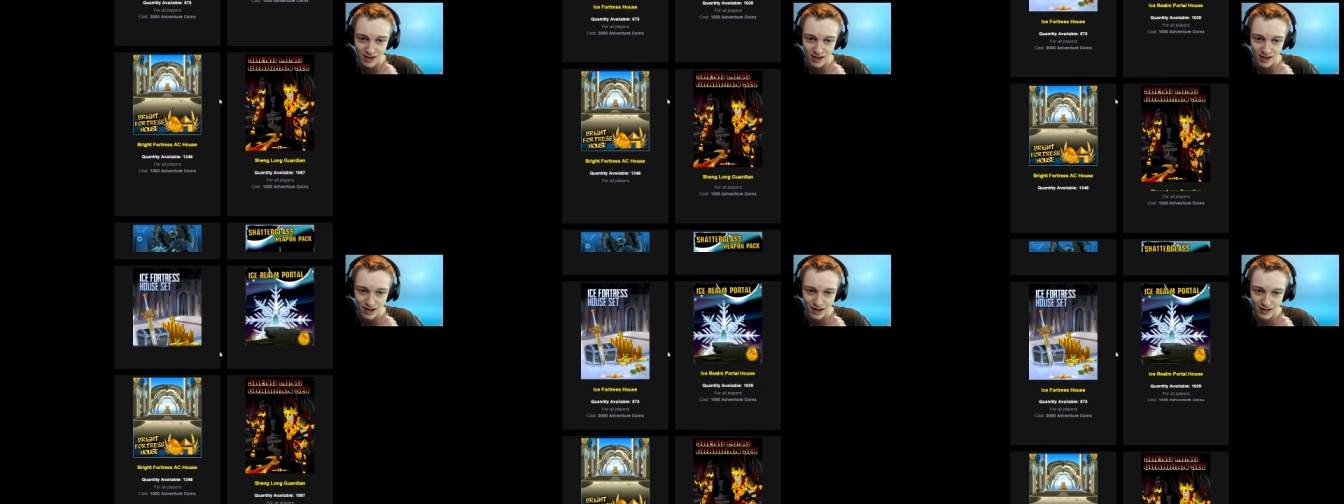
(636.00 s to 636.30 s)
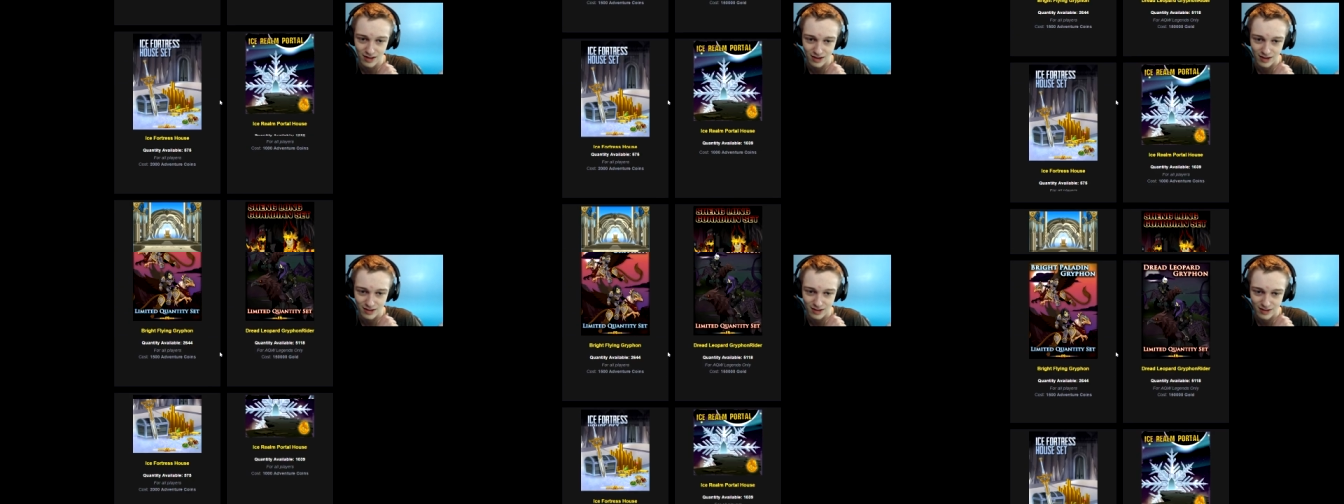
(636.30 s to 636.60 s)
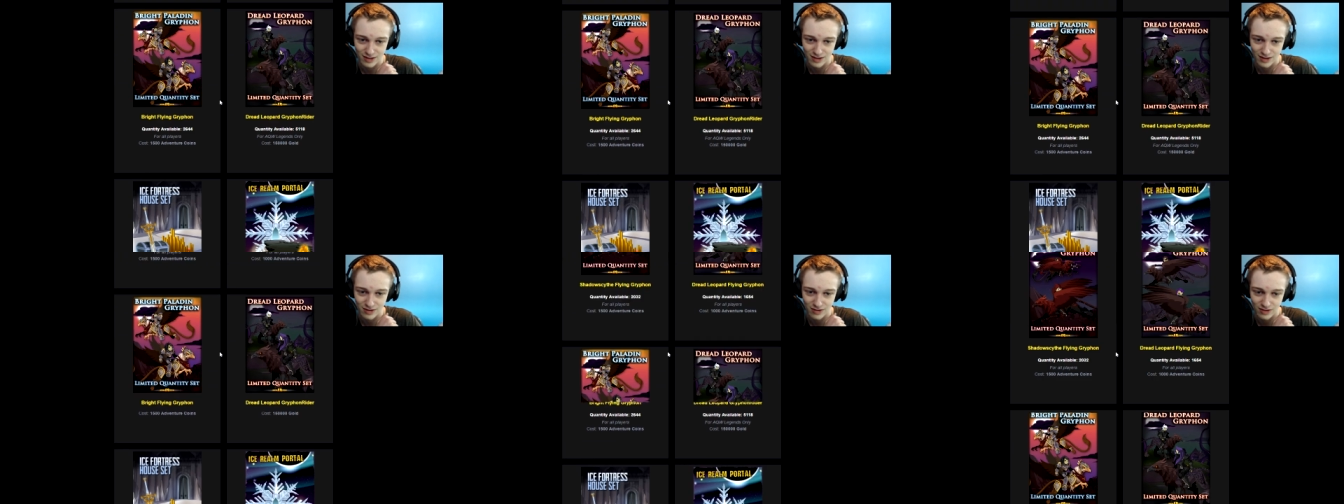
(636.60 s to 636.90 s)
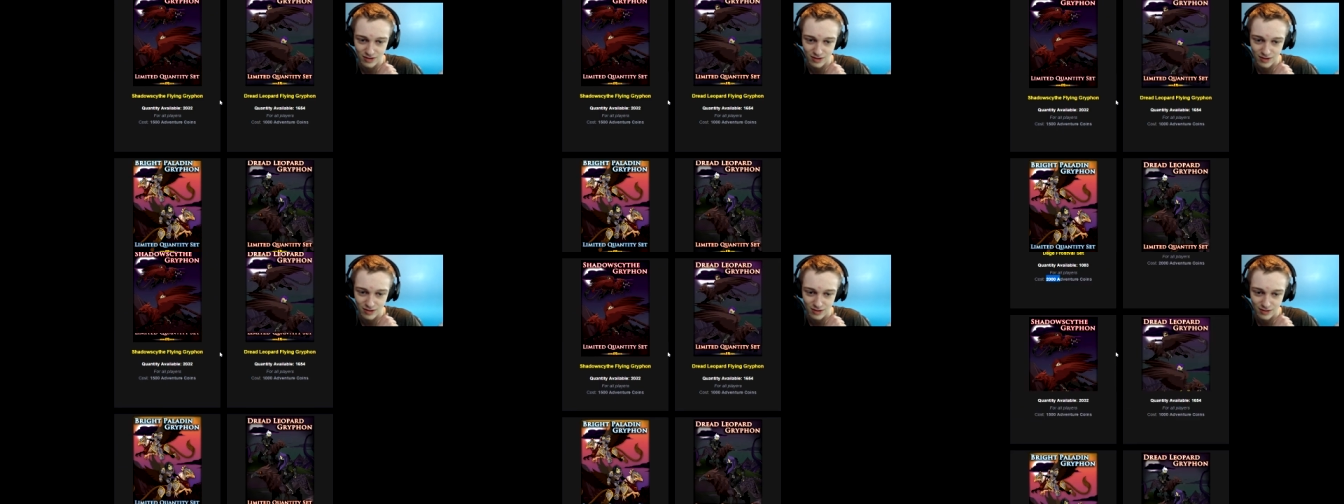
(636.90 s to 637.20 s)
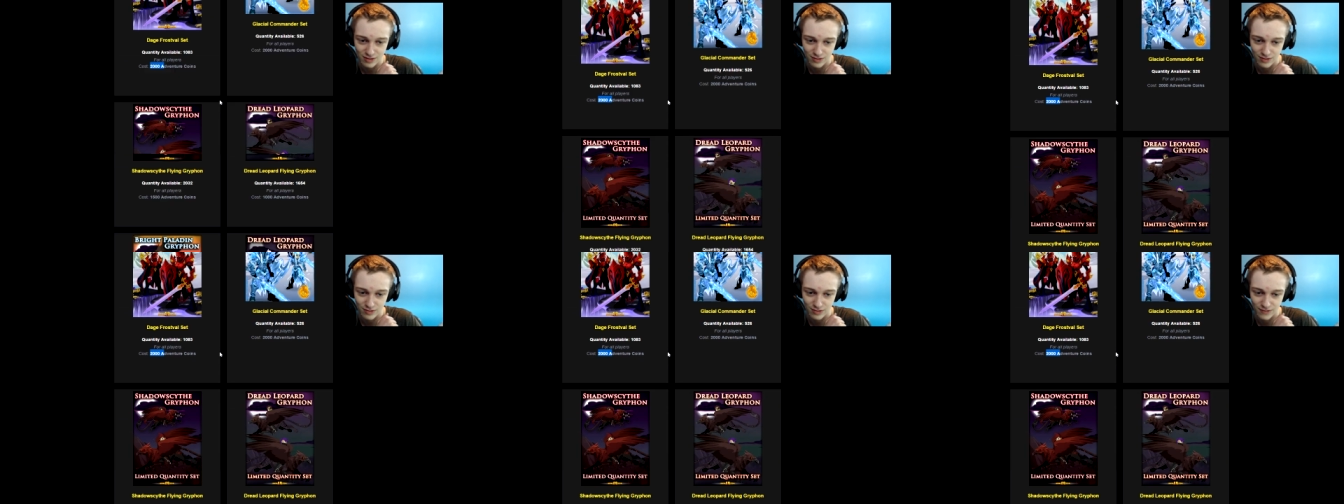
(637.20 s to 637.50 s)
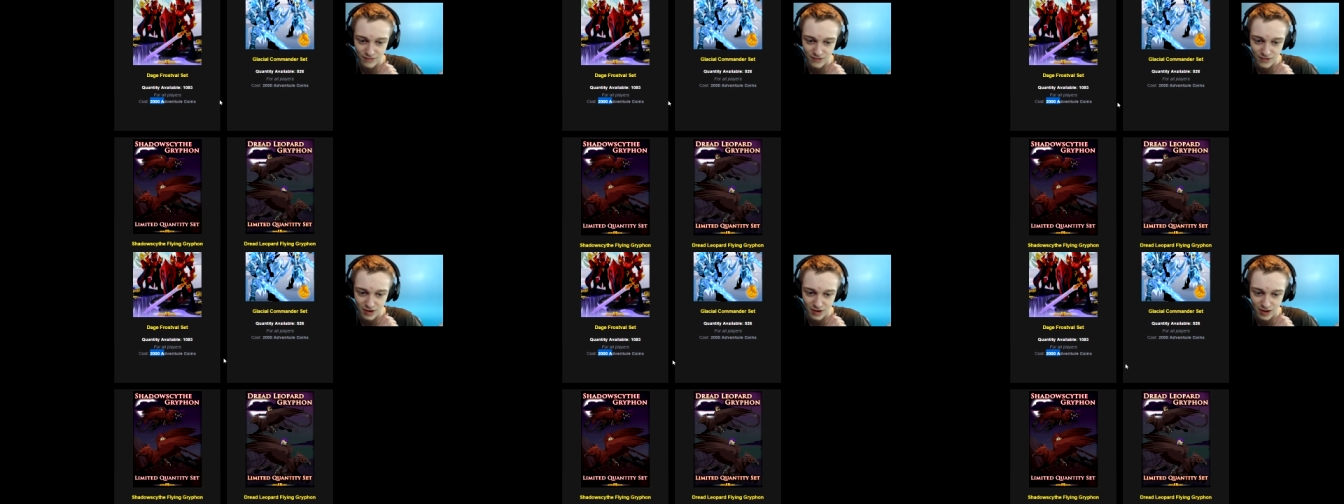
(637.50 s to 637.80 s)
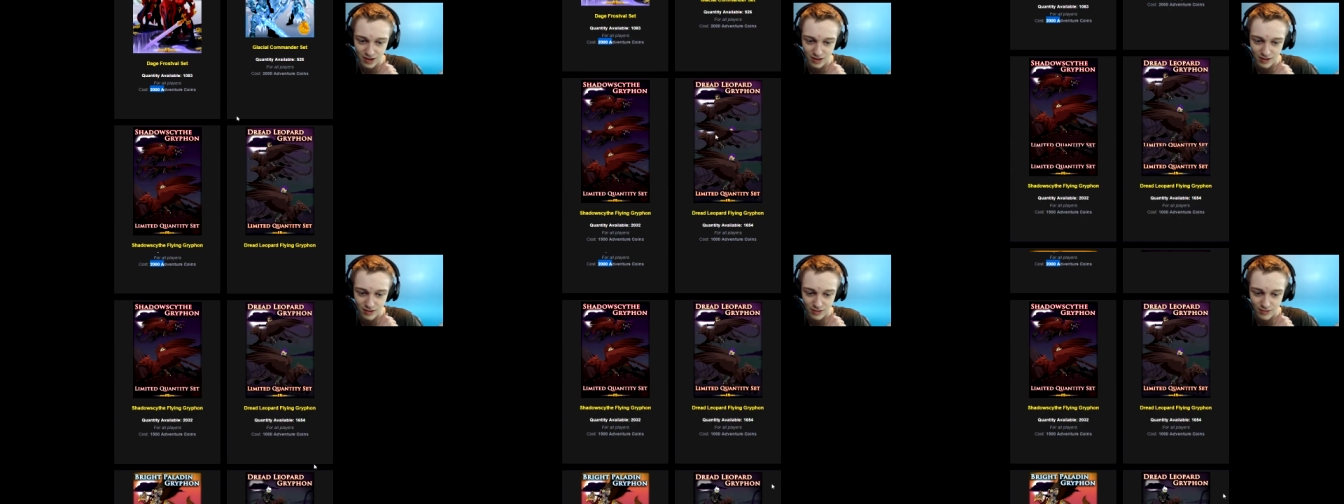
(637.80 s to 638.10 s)
uh, like I said earlier, because those are
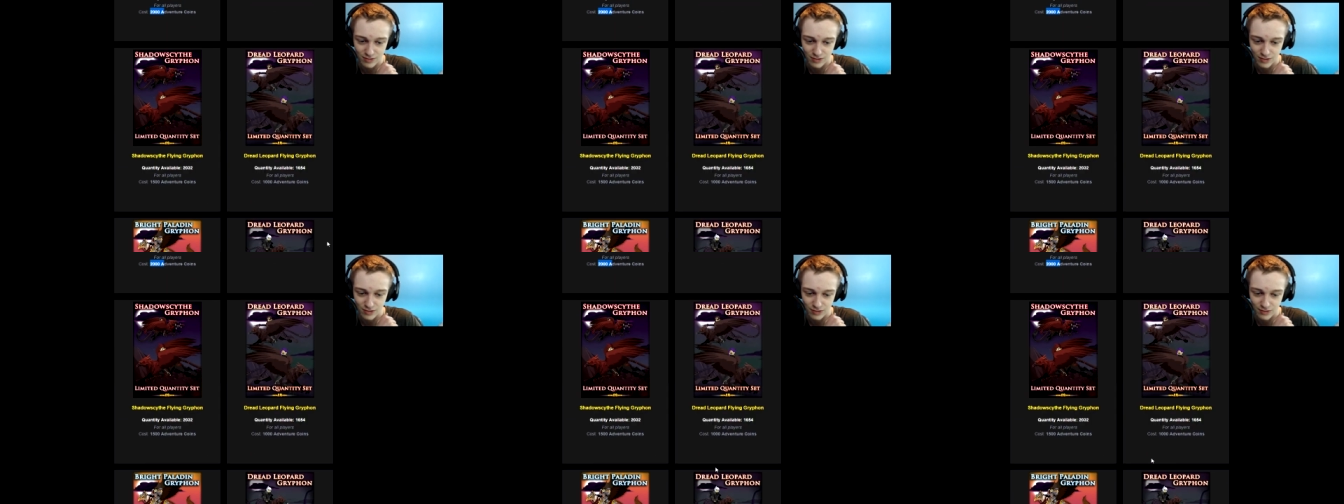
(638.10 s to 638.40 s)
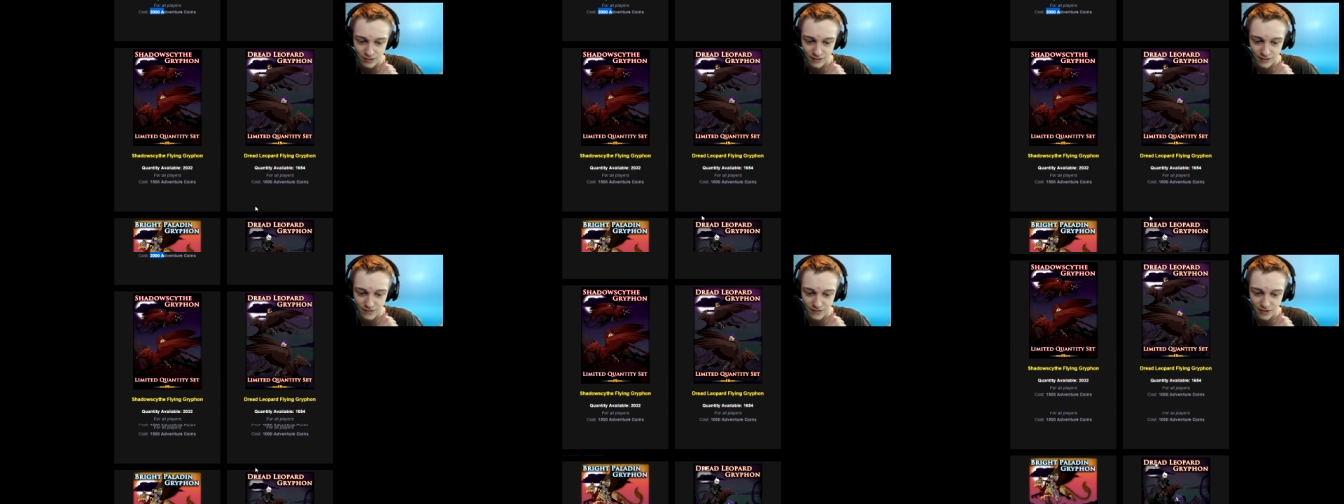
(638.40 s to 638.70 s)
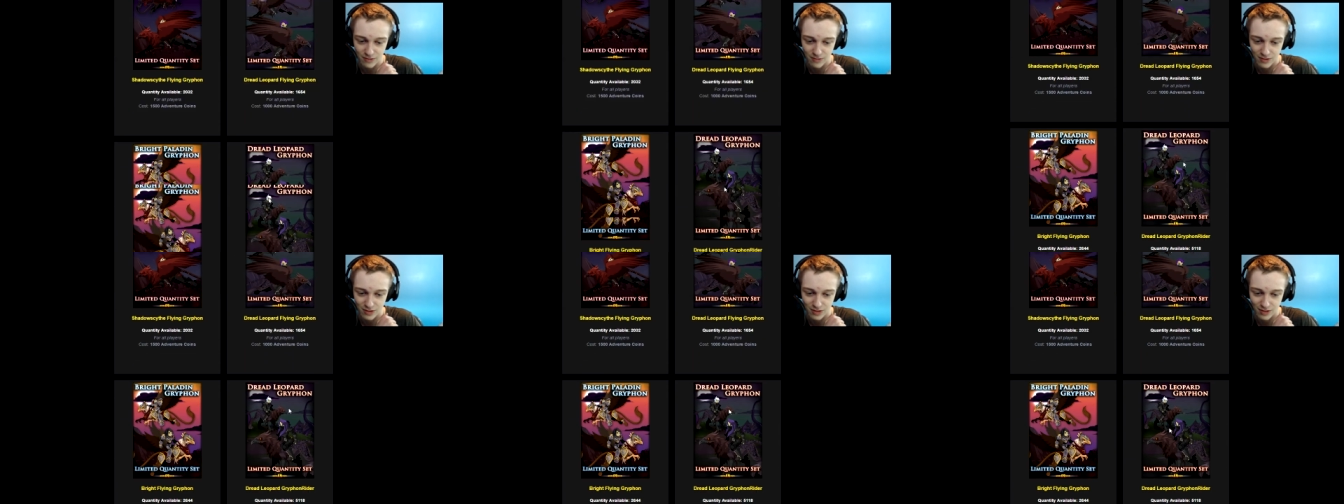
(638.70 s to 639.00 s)
free, and then there's also a free one.